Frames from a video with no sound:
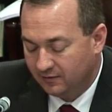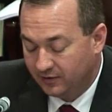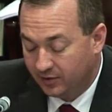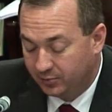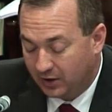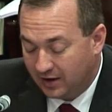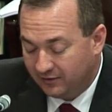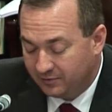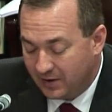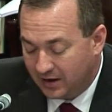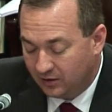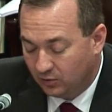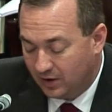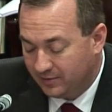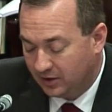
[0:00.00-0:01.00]
for the brave
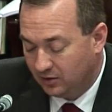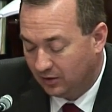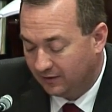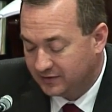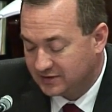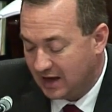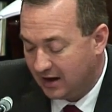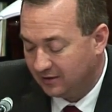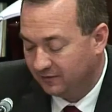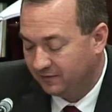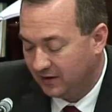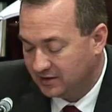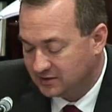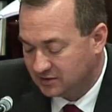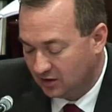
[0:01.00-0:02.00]
men and women who have
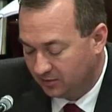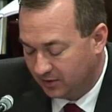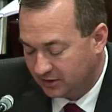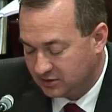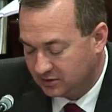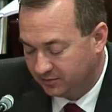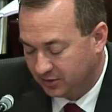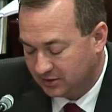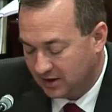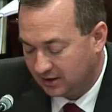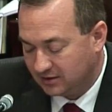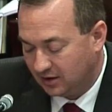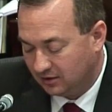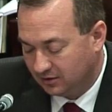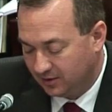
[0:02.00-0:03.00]
sacrificed so much to
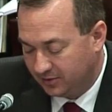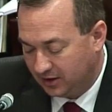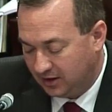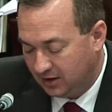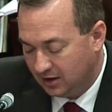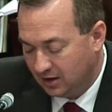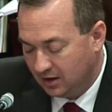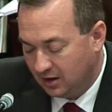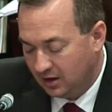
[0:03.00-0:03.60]
protect our liberty